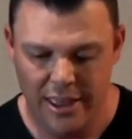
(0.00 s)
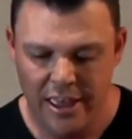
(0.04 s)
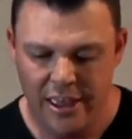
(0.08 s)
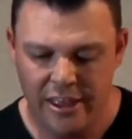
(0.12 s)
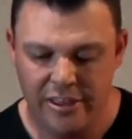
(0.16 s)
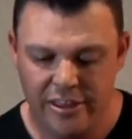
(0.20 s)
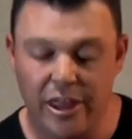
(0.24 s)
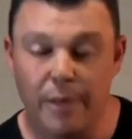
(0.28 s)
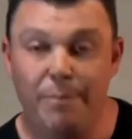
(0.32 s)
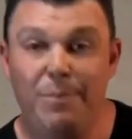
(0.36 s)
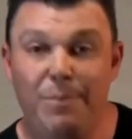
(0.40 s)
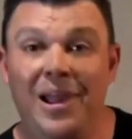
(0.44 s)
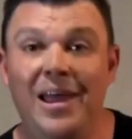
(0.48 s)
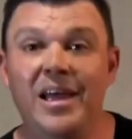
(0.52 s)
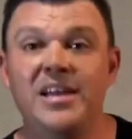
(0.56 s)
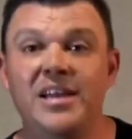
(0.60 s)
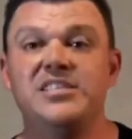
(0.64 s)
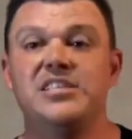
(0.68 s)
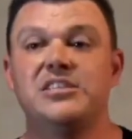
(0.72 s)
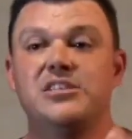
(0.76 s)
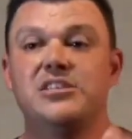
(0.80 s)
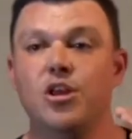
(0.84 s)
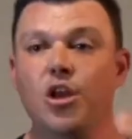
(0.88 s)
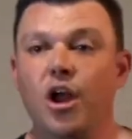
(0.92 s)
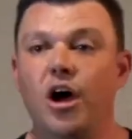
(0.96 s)
Their place
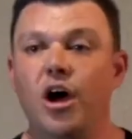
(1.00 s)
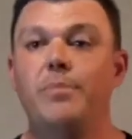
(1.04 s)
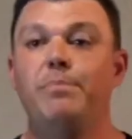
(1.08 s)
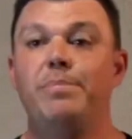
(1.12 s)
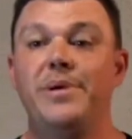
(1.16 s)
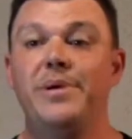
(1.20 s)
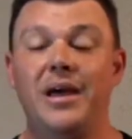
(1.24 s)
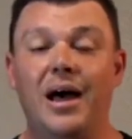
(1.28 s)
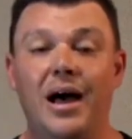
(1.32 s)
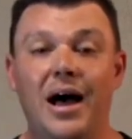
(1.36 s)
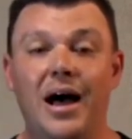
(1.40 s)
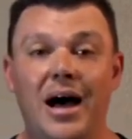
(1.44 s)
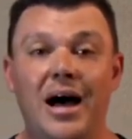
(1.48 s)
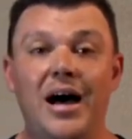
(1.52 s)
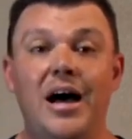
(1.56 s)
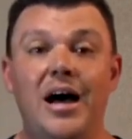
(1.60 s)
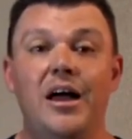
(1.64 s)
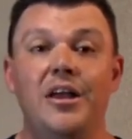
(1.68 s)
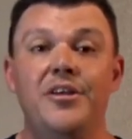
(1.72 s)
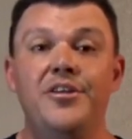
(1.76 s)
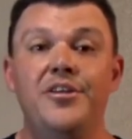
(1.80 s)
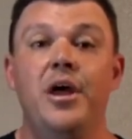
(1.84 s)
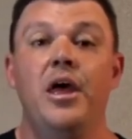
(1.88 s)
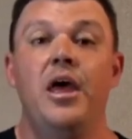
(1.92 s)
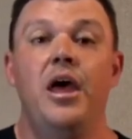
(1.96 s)
is not
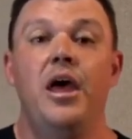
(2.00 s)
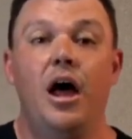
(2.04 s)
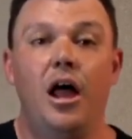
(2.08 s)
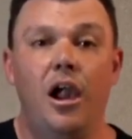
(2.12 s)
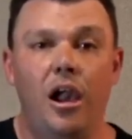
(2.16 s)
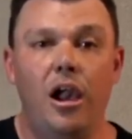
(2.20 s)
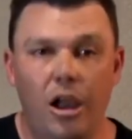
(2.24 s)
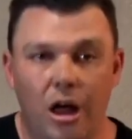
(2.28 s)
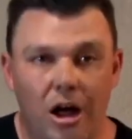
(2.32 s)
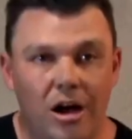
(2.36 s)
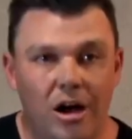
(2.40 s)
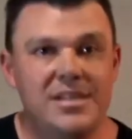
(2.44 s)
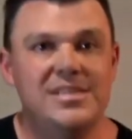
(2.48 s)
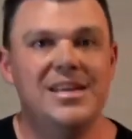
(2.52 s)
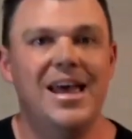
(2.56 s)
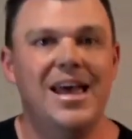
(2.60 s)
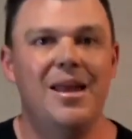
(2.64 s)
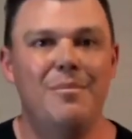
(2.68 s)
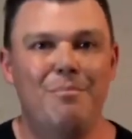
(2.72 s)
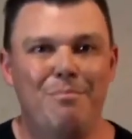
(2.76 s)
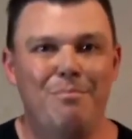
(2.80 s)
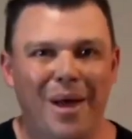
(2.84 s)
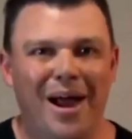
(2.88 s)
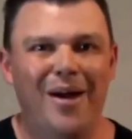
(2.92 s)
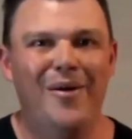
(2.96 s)
behind a locked
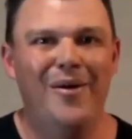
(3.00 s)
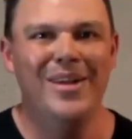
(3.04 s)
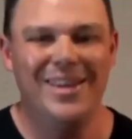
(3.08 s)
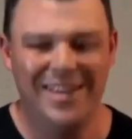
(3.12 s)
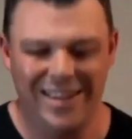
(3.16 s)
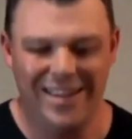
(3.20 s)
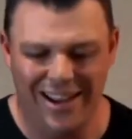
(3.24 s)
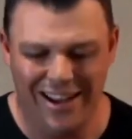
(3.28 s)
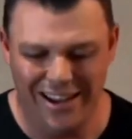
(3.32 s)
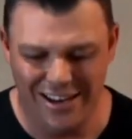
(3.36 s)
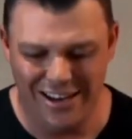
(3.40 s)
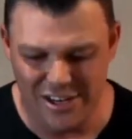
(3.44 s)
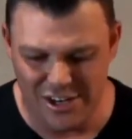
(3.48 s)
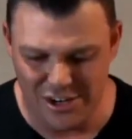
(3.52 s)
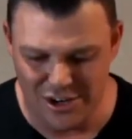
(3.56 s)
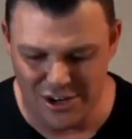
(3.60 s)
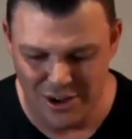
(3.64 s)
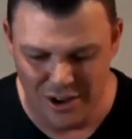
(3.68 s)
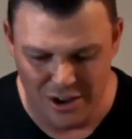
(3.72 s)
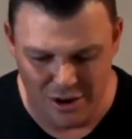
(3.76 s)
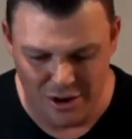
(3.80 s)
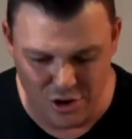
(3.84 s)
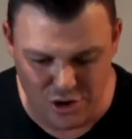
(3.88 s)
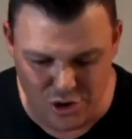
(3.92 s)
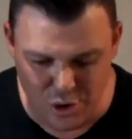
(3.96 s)
and barricaded
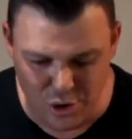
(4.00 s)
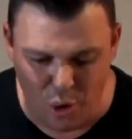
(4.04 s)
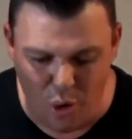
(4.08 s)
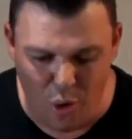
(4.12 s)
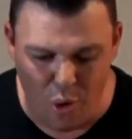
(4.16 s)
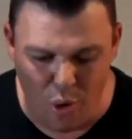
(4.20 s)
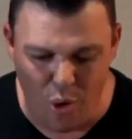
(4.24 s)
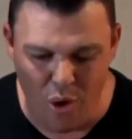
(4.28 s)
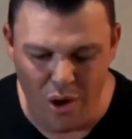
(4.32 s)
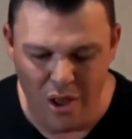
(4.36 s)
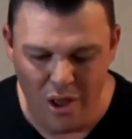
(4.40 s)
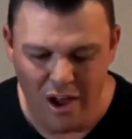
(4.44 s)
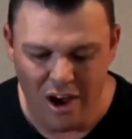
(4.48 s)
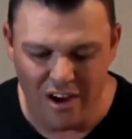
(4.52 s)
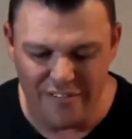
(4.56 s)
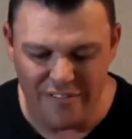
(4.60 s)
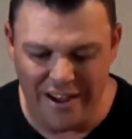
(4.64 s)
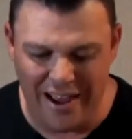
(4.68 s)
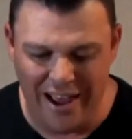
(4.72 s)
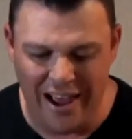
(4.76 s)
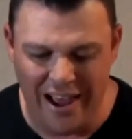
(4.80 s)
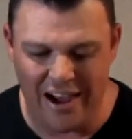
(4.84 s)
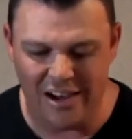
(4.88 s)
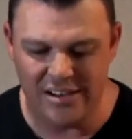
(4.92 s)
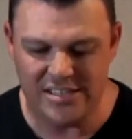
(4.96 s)
door of a
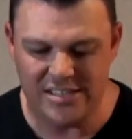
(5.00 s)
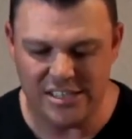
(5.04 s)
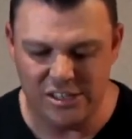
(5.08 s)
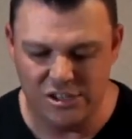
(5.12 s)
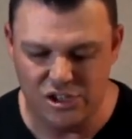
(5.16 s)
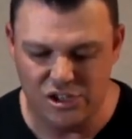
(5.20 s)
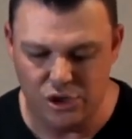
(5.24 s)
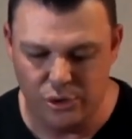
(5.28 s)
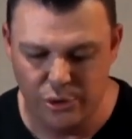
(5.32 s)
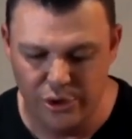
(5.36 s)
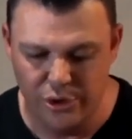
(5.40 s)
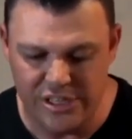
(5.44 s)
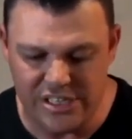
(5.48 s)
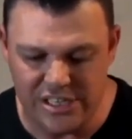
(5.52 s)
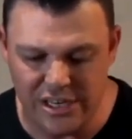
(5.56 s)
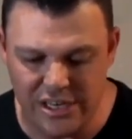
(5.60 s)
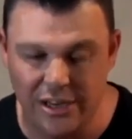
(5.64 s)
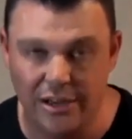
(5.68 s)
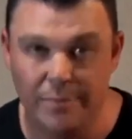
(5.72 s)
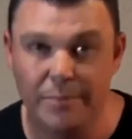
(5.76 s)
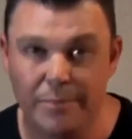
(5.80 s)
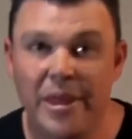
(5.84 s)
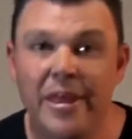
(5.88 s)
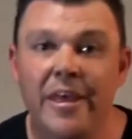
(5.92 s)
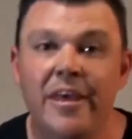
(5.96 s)
house in
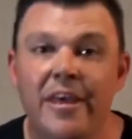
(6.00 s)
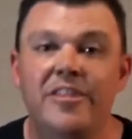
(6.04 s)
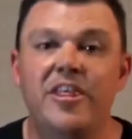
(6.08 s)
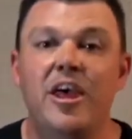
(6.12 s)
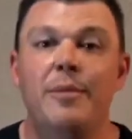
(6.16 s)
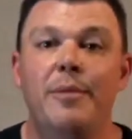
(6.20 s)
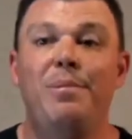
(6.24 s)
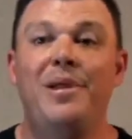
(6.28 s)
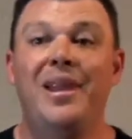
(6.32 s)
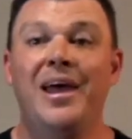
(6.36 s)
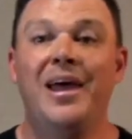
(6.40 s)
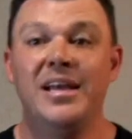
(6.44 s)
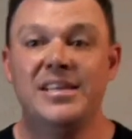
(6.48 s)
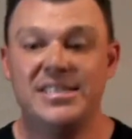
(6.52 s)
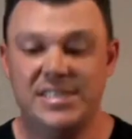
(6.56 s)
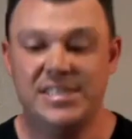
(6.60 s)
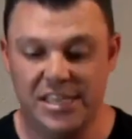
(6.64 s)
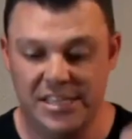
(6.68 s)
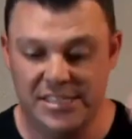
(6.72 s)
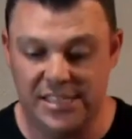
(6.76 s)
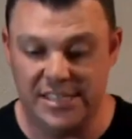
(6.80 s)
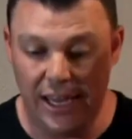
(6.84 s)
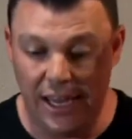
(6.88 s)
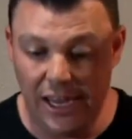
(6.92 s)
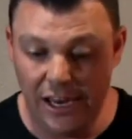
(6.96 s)
Jerusalem. Their place
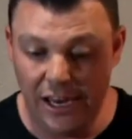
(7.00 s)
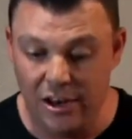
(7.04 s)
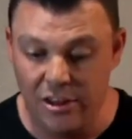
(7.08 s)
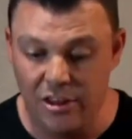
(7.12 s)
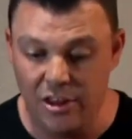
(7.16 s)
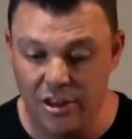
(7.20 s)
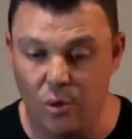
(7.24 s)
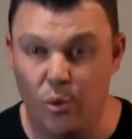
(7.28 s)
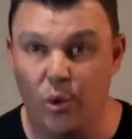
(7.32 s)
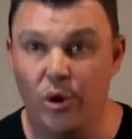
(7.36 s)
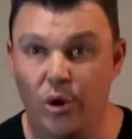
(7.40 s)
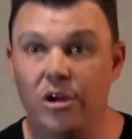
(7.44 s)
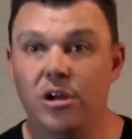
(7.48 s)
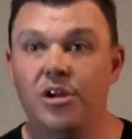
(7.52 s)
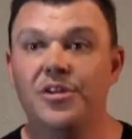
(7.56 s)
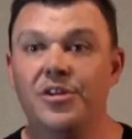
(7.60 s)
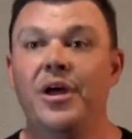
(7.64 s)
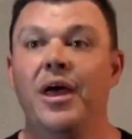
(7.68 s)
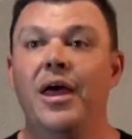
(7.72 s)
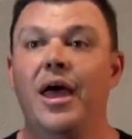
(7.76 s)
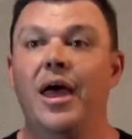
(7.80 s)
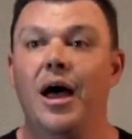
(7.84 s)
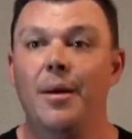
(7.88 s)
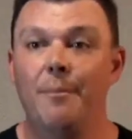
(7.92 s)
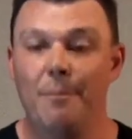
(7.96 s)
is in the world
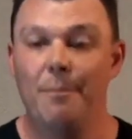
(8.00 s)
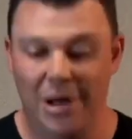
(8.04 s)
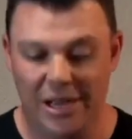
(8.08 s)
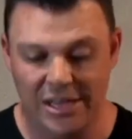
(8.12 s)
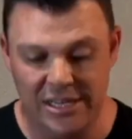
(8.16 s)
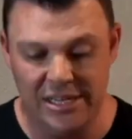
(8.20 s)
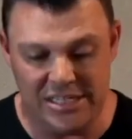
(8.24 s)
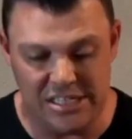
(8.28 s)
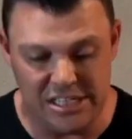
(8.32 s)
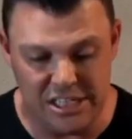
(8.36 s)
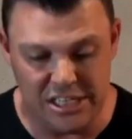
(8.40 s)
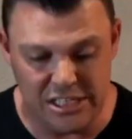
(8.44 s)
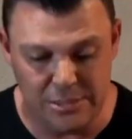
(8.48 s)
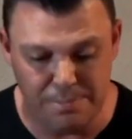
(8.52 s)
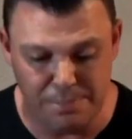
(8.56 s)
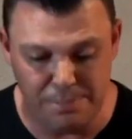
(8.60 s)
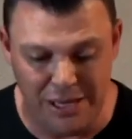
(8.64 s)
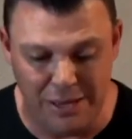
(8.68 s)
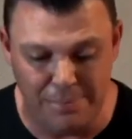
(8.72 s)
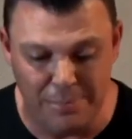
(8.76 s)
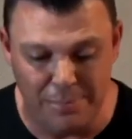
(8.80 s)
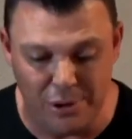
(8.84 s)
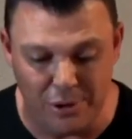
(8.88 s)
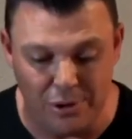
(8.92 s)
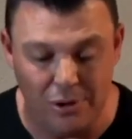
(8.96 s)
amongst its
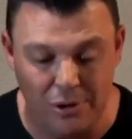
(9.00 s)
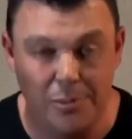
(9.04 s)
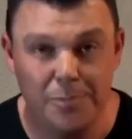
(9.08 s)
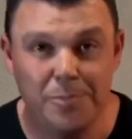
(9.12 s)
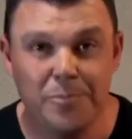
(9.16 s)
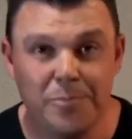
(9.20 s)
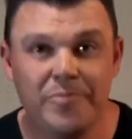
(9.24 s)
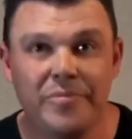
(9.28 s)
people.